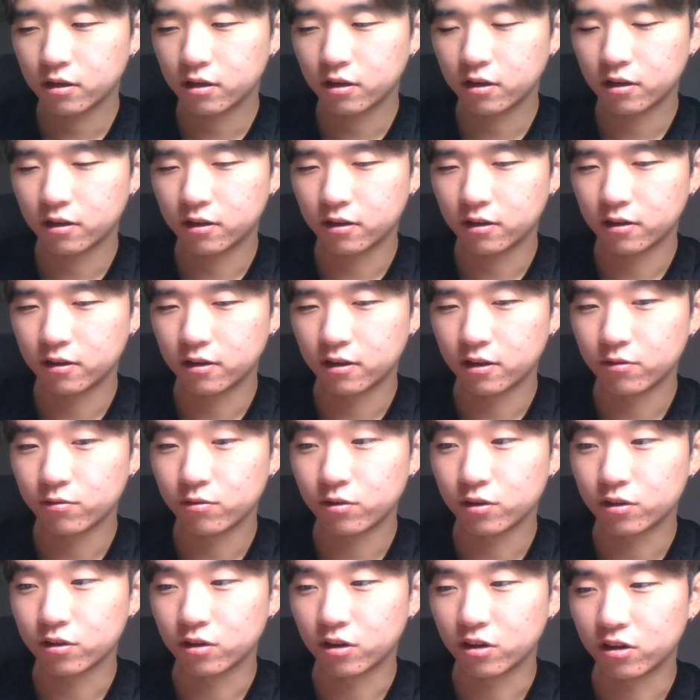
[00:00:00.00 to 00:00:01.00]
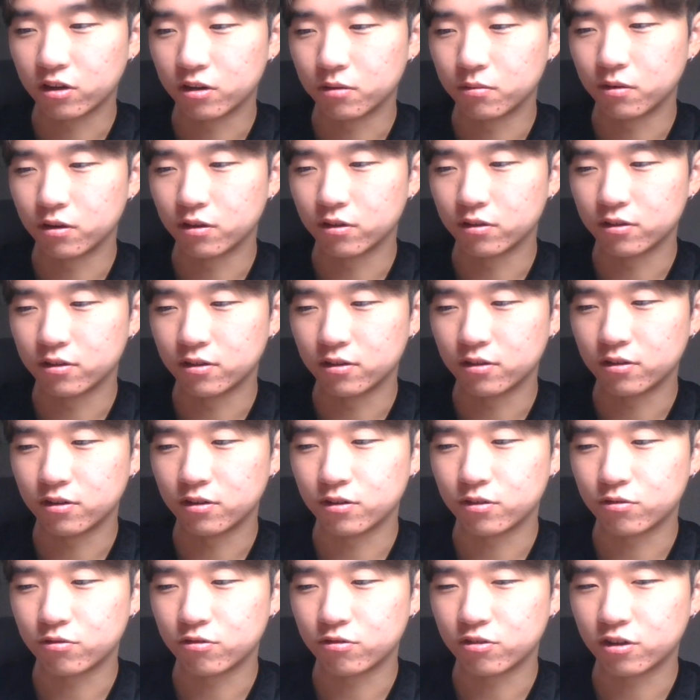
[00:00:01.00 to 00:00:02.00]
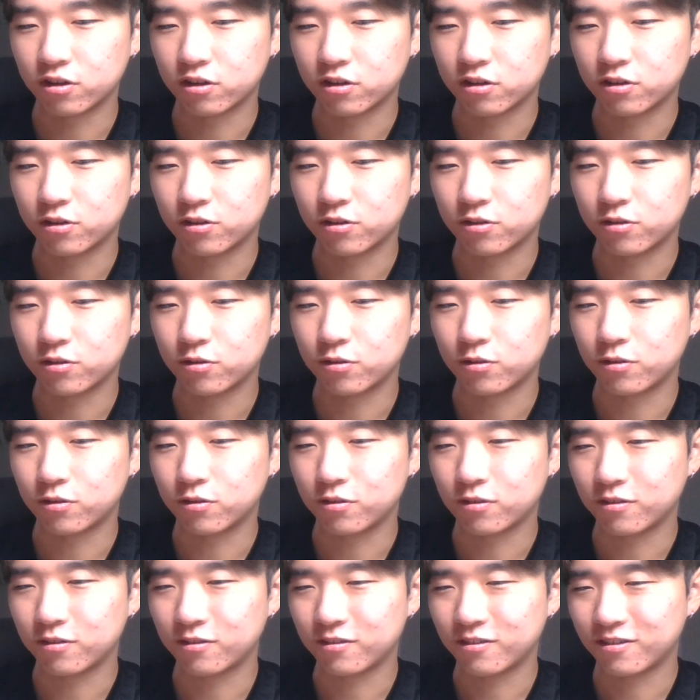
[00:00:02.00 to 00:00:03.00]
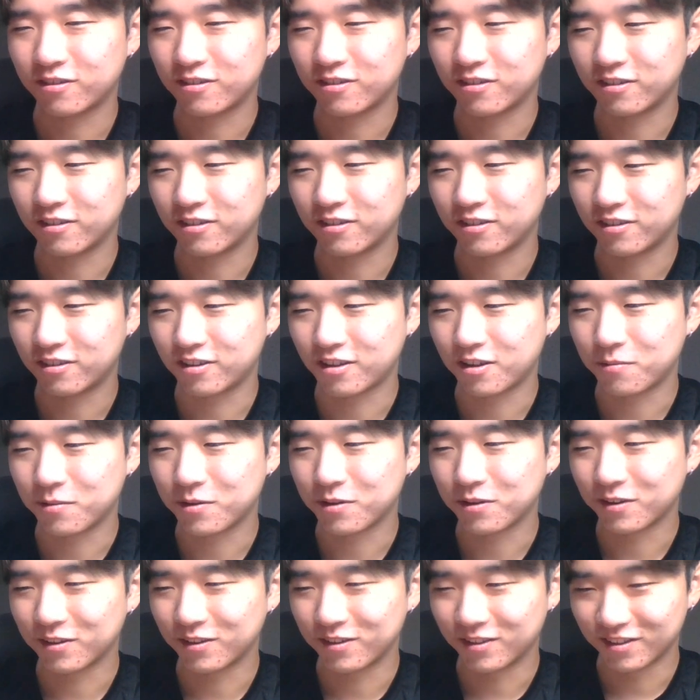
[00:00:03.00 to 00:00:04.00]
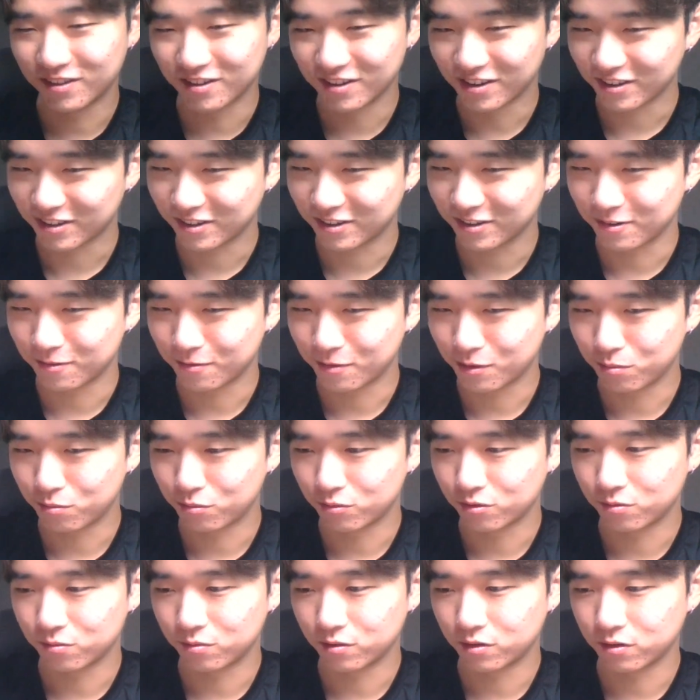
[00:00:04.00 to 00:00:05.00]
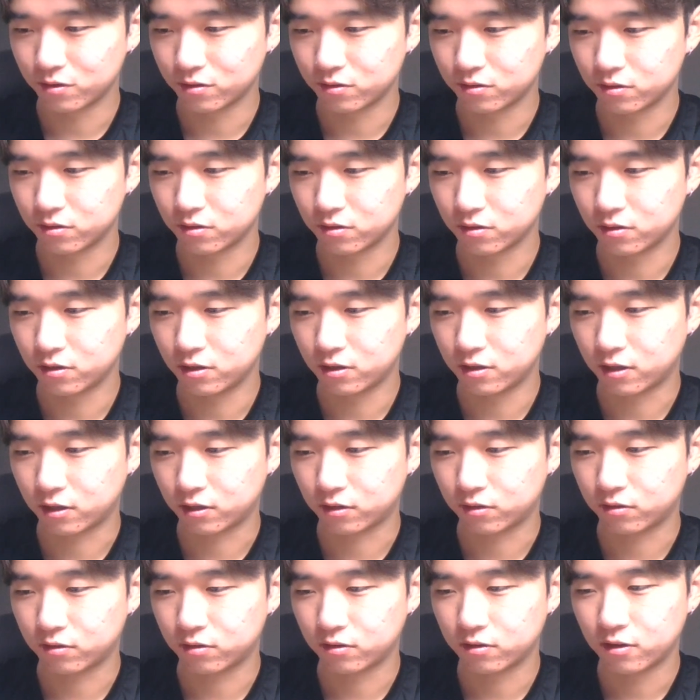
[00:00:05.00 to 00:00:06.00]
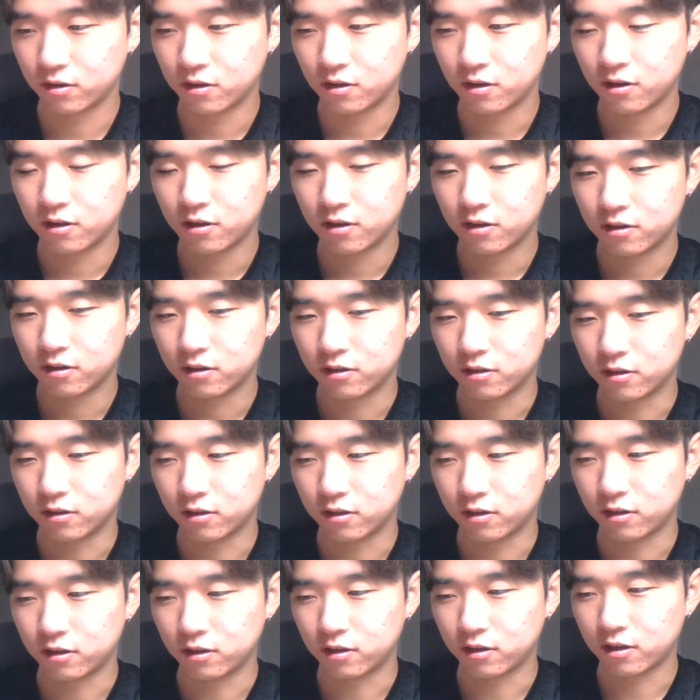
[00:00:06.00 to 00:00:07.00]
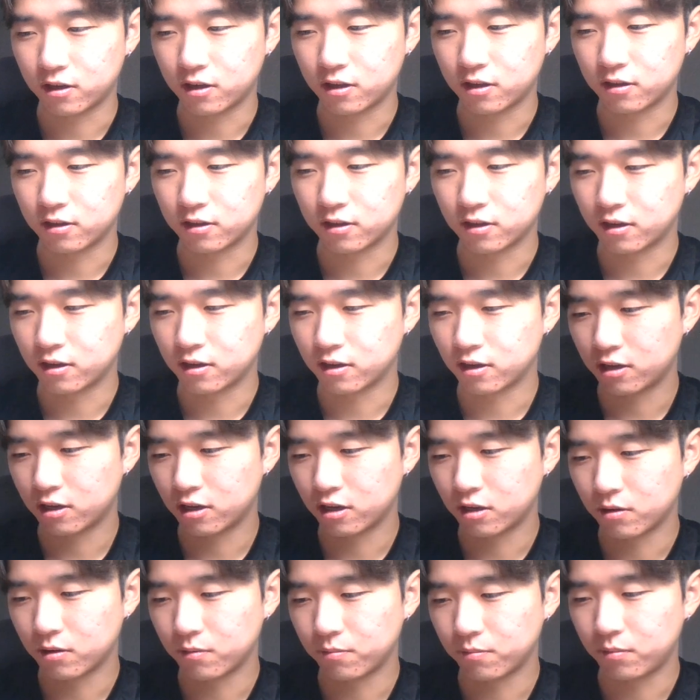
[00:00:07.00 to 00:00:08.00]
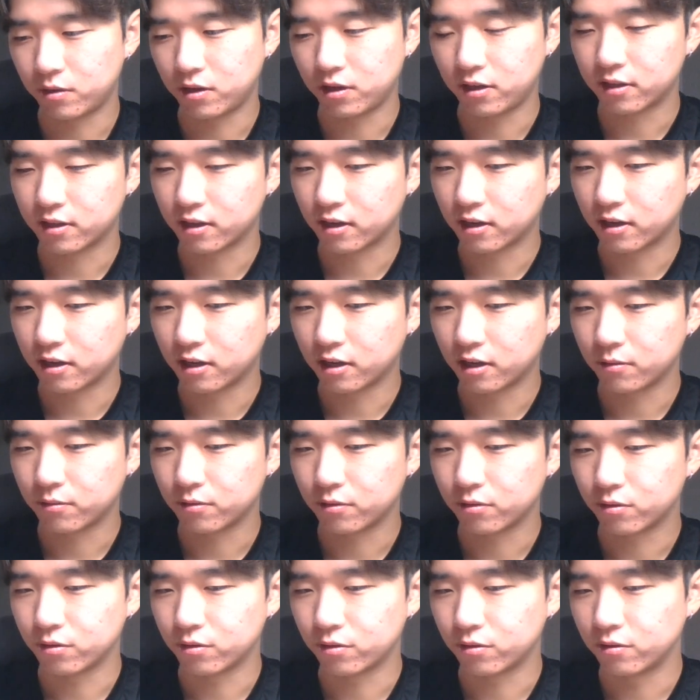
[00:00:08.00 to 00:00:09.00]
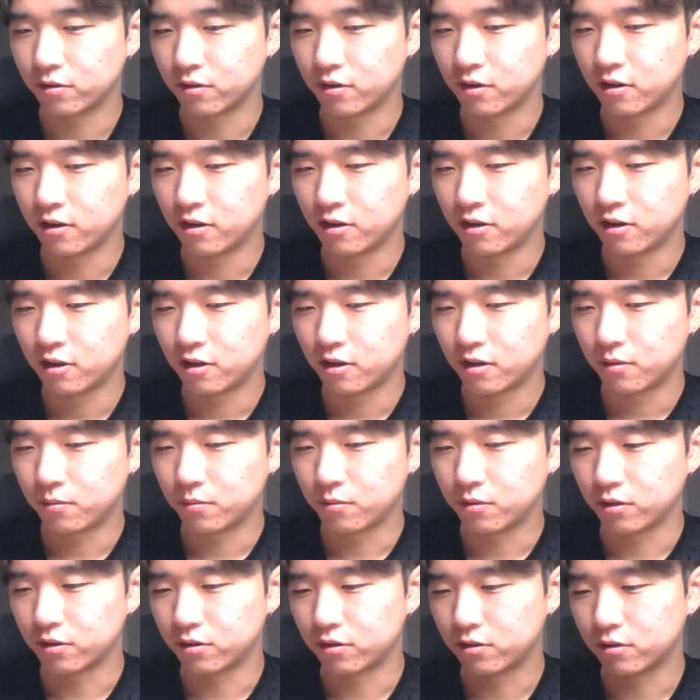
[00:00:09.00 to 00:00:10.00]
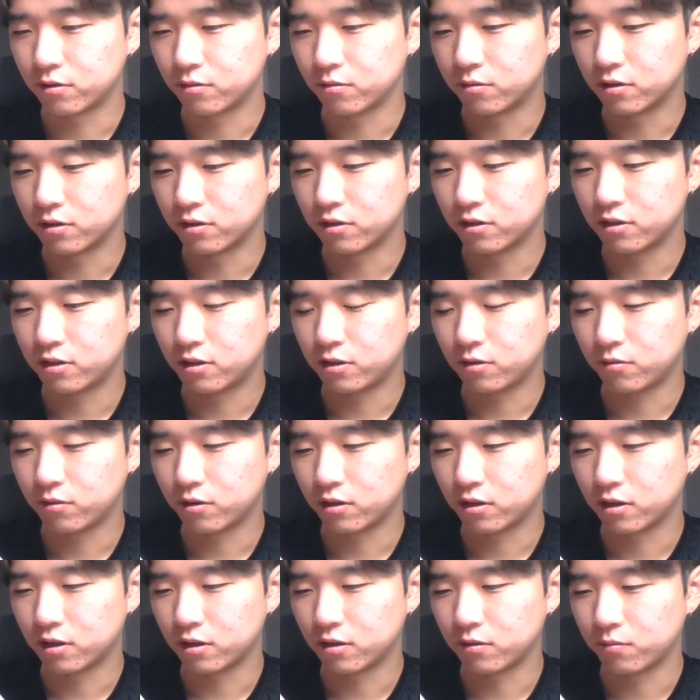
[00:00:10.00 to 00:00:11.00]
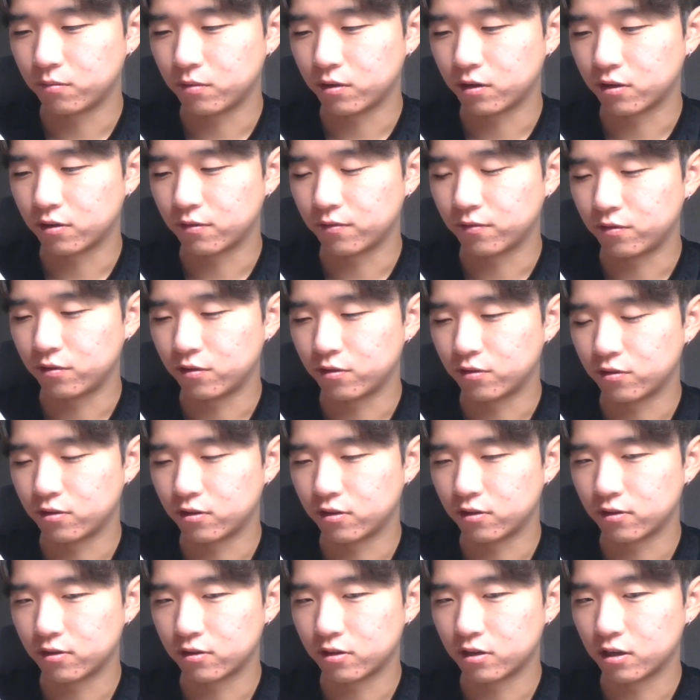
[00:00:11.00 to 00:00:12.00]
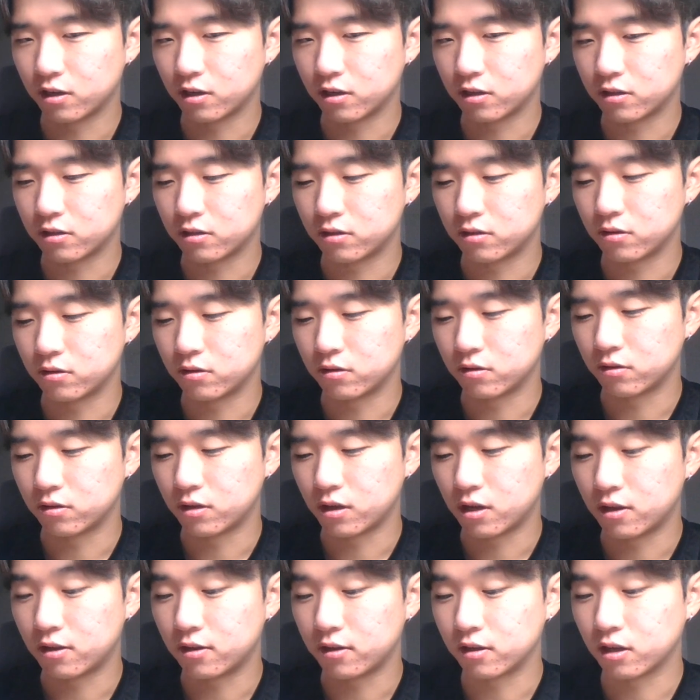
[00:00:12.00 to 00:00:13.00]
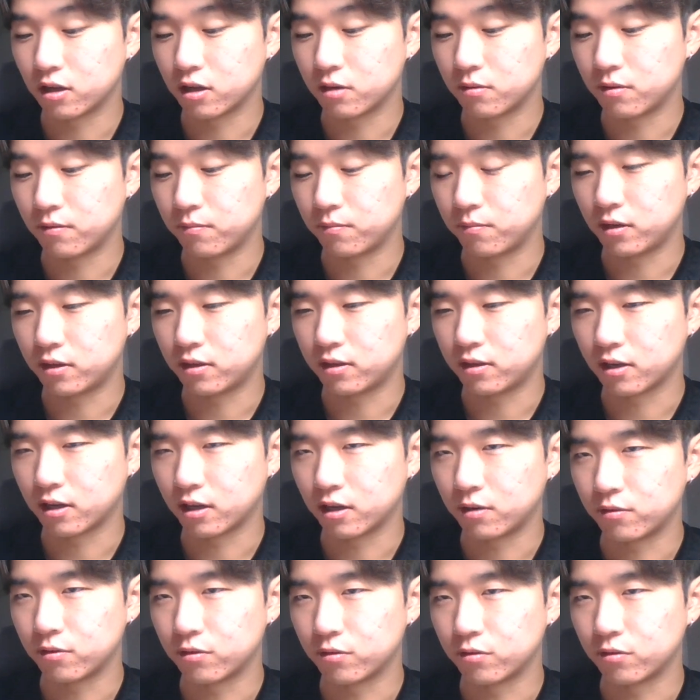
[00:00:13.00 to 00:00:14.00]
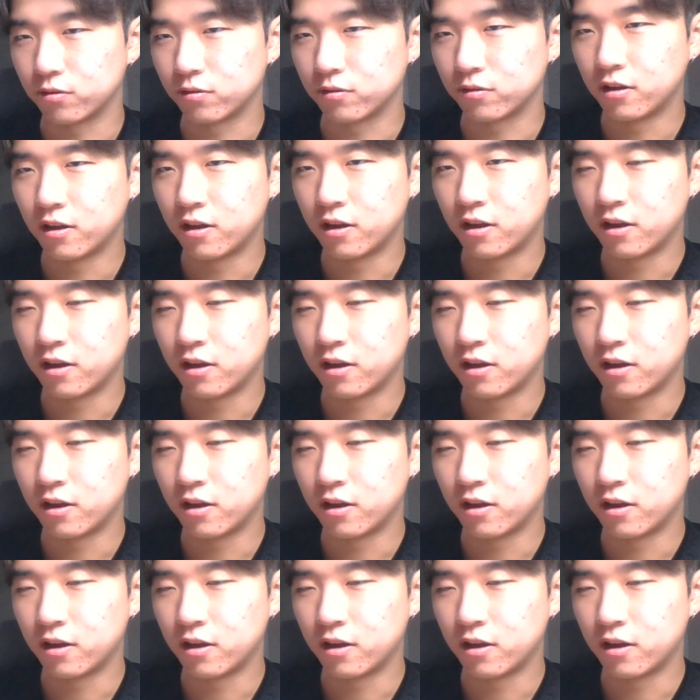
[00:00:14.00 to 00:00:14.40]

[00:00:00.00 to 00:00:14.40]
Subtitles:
And as we talk about this in strict constant semiconductor, we move on to the like n-type and p-type. So but the one thing we can be confused is that the n-type and p-type. So